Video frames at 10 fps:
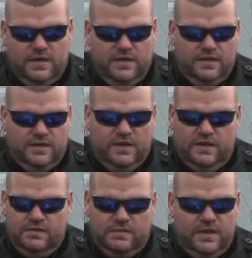
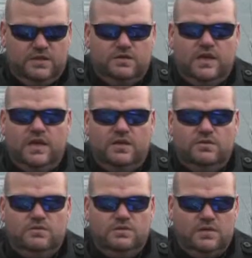anything, day-to-day
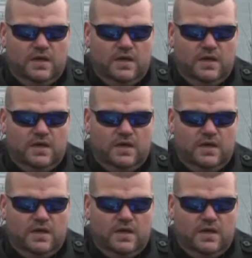use.